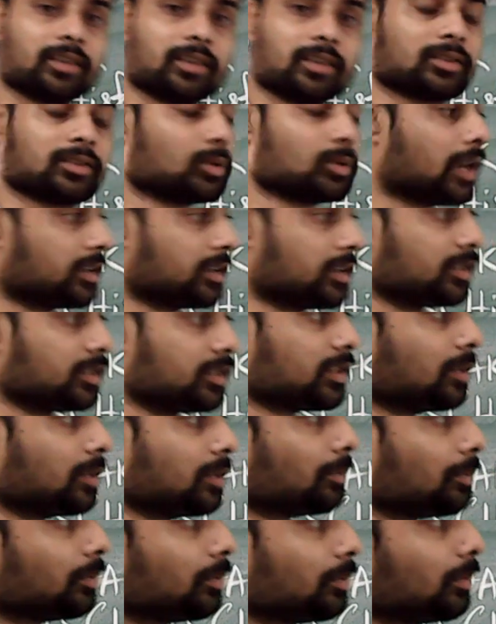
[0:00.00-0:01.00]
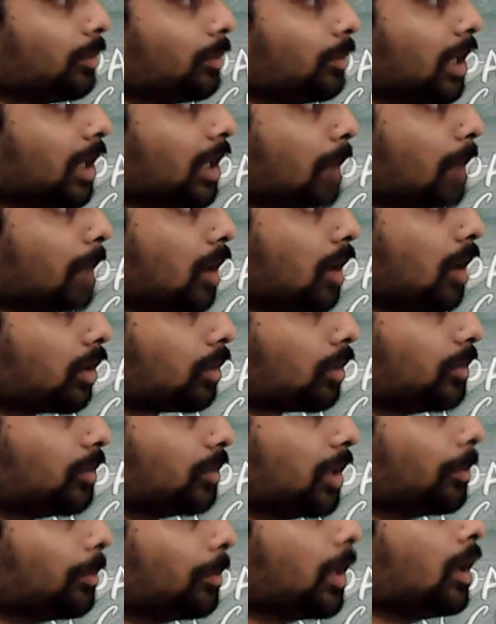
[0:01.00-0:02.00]
So, that is the main power of
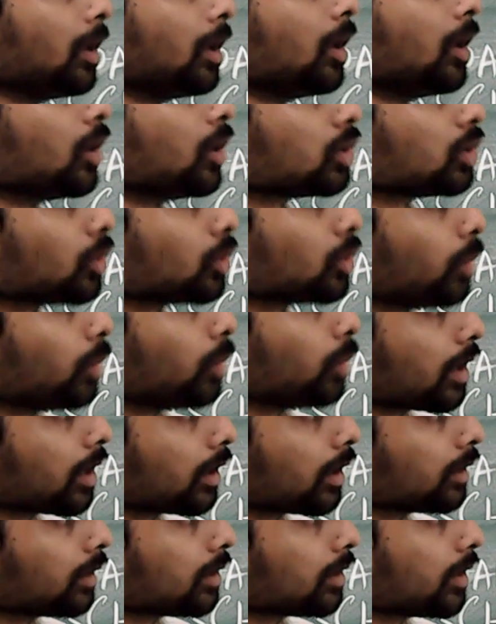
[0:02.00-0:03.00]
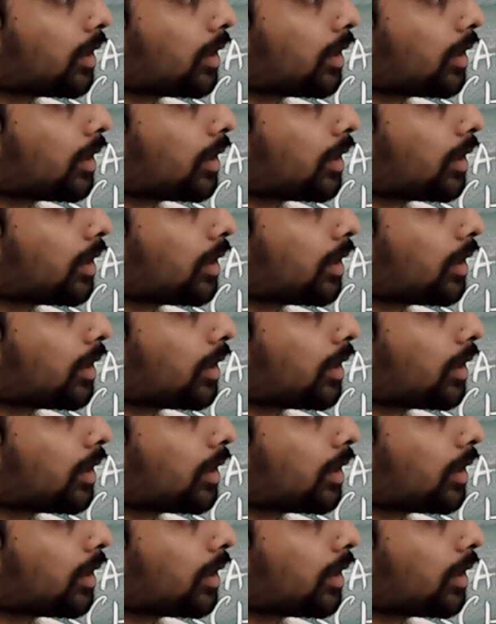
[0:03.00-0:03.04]
them. So, where the